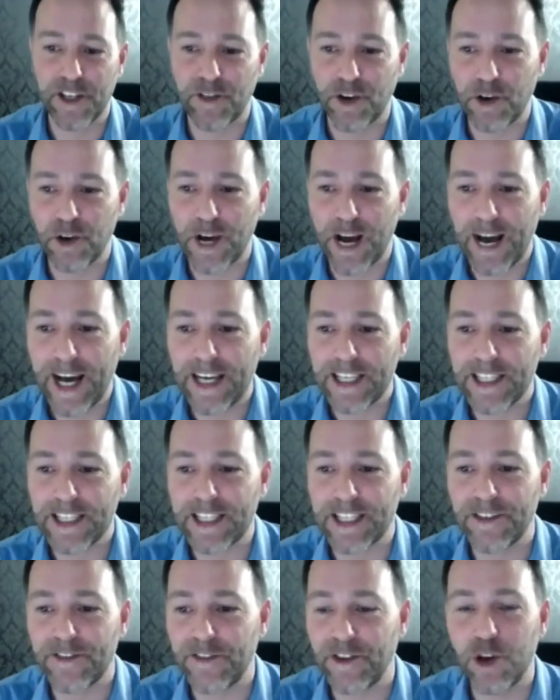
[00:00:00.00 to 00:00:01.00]
first of all,
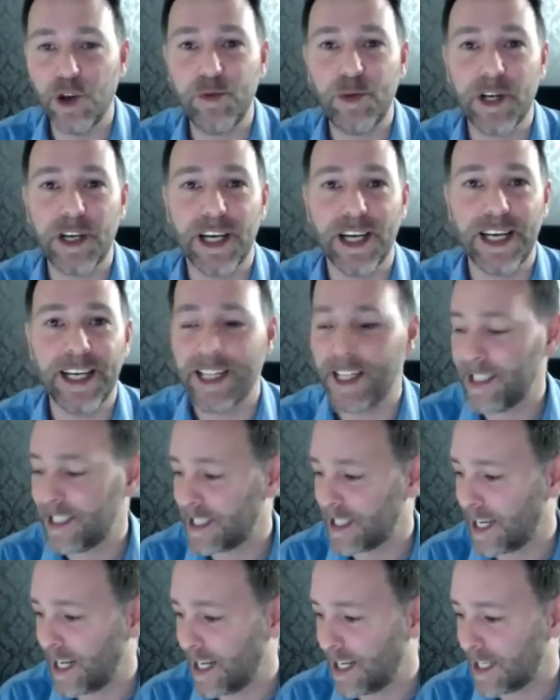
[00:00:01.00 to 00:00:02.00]
asked if Uber
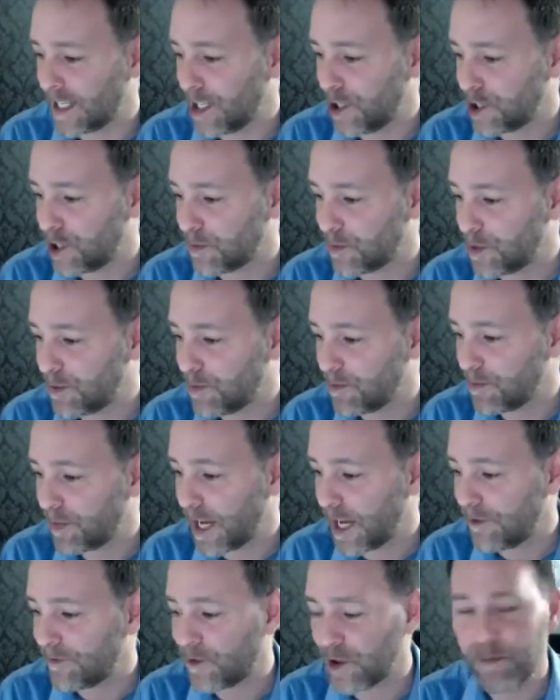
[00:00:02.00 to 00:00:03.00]
is a distribution
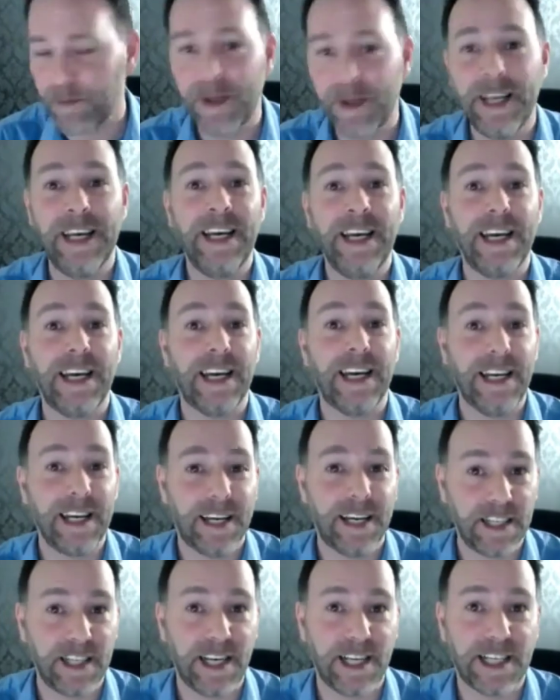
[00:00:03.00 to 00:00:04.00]
platform. It
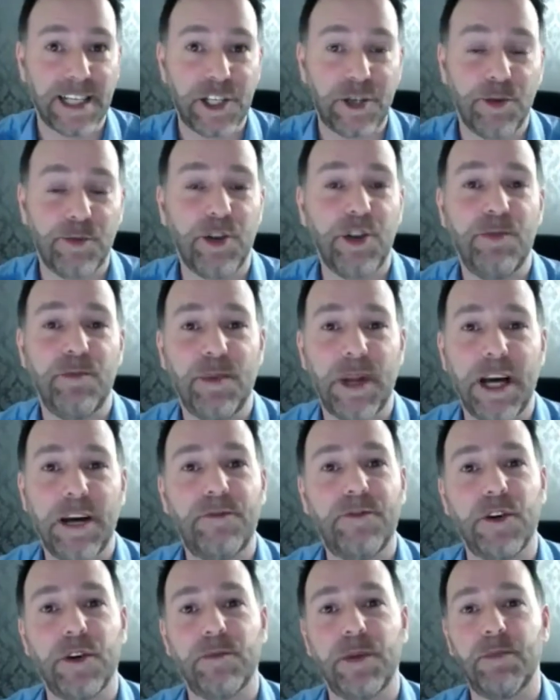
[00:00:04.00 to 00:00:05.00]
is a distribution
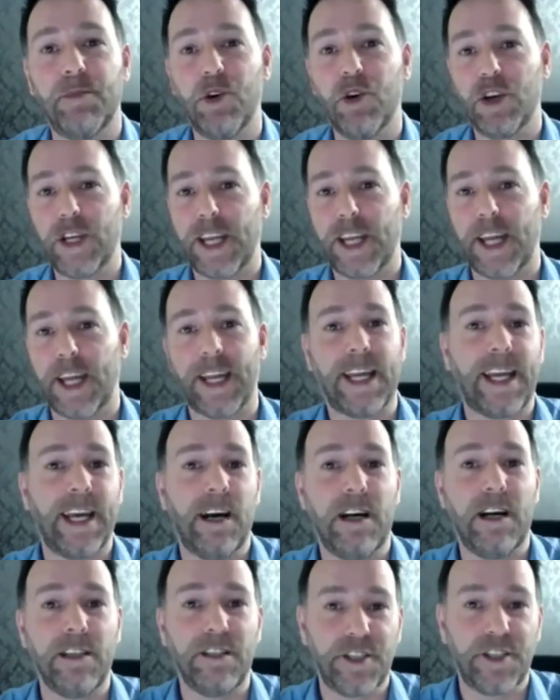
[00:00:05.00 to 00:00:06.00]
platform. The more kind of
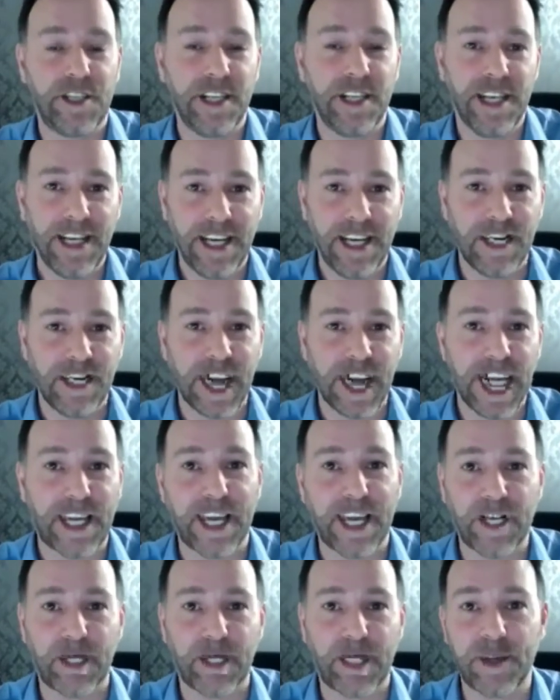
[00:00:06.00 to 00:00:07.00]
cars they
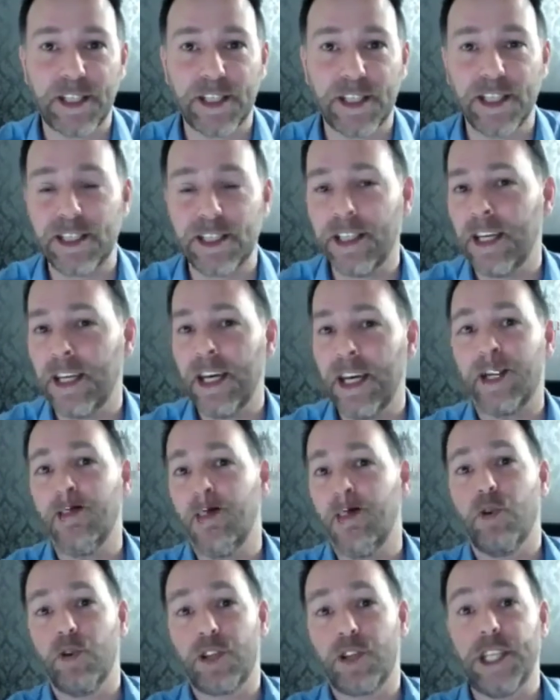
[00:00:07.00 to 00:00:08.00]
get in the business,
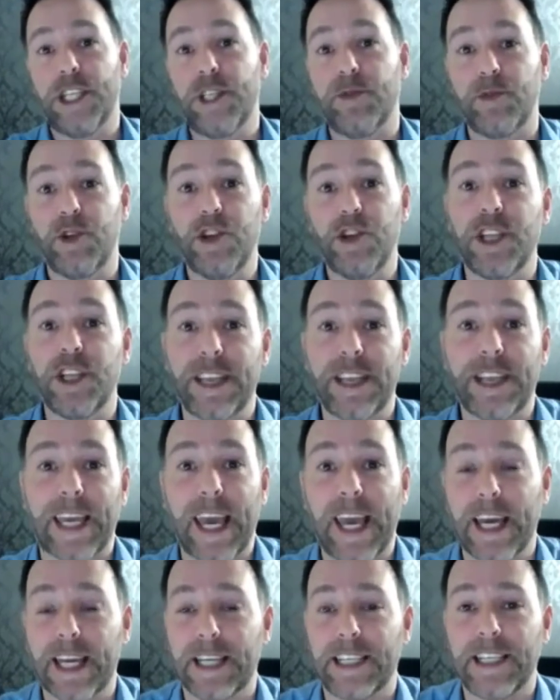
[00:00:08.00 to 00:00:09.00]
the more distribution they
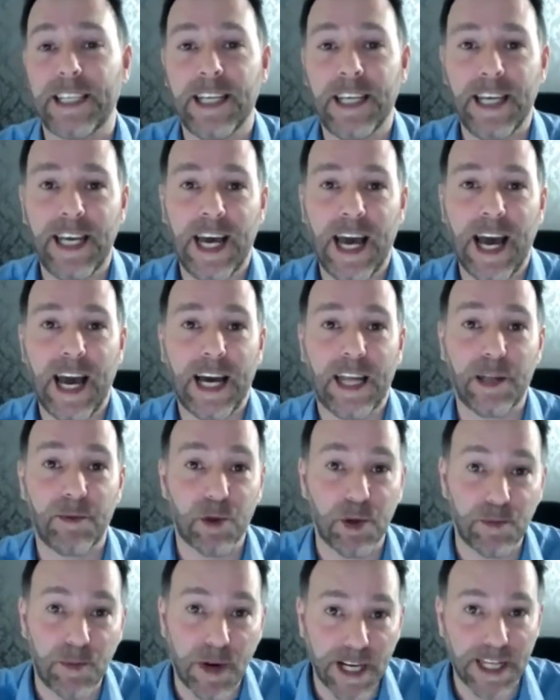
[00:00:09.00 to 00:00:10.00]
get, and
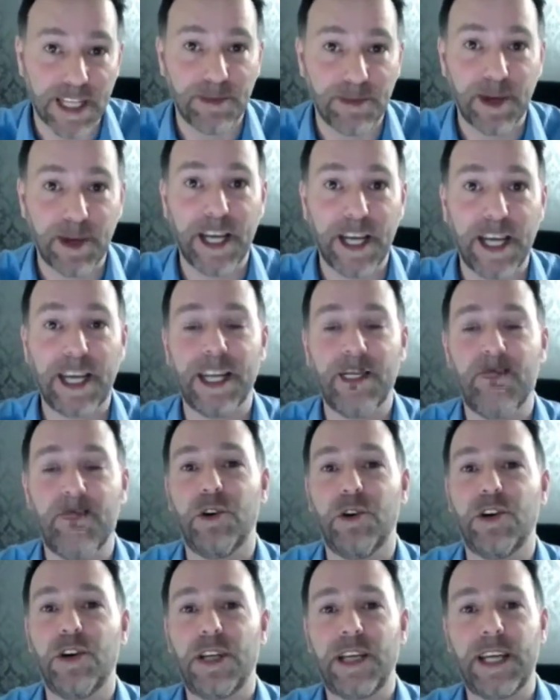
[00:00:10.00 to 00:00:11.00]
the more money they make, and the
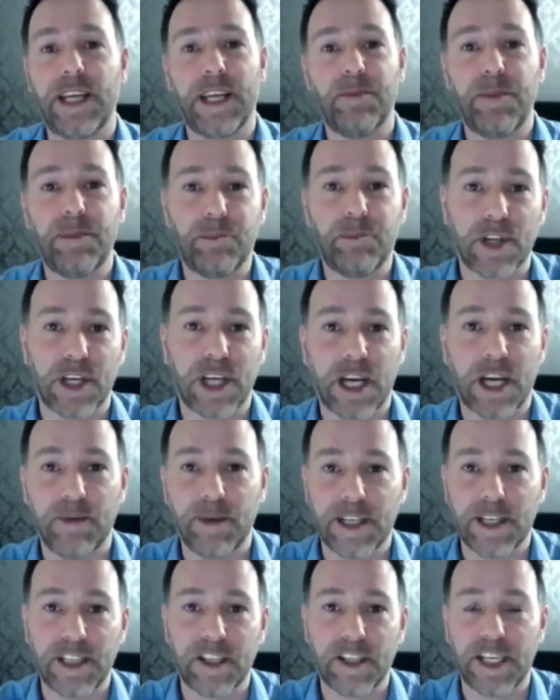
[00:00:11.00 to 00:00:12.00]
more kind of people that
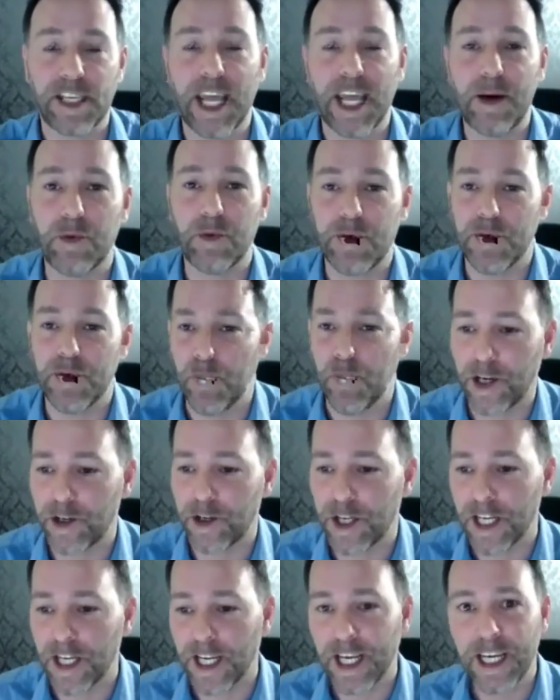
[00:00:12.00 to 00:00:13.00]
come into the network as
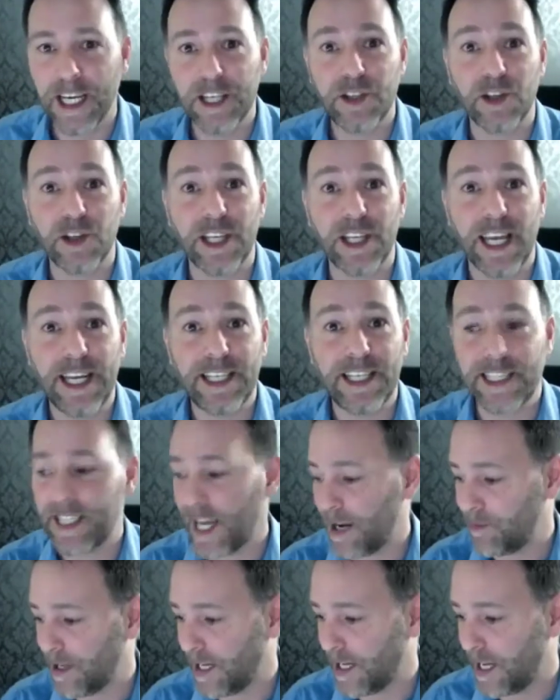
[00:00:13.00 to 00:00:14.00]
well. So yes,
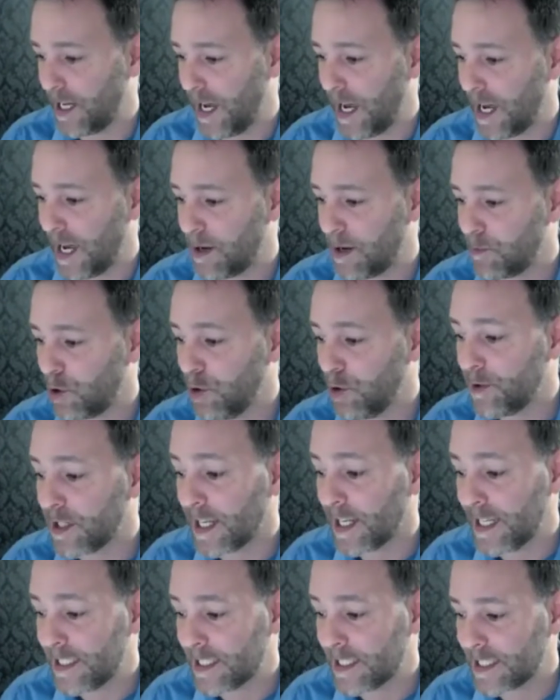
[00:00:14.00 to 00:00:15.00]
Tammy,
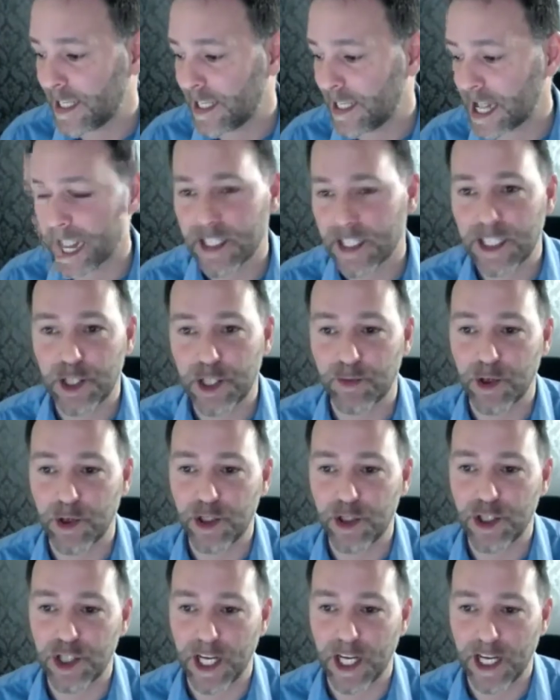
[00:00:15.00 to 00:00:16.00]
Uber is definitely a
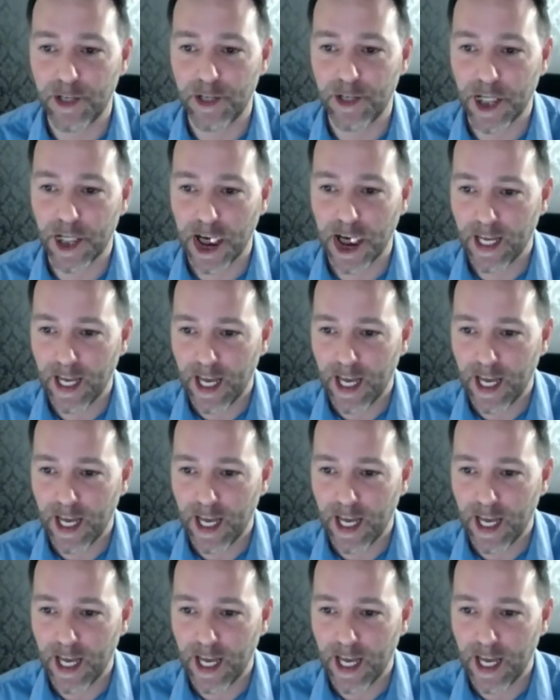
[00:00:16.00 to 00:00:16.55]
distribution channel.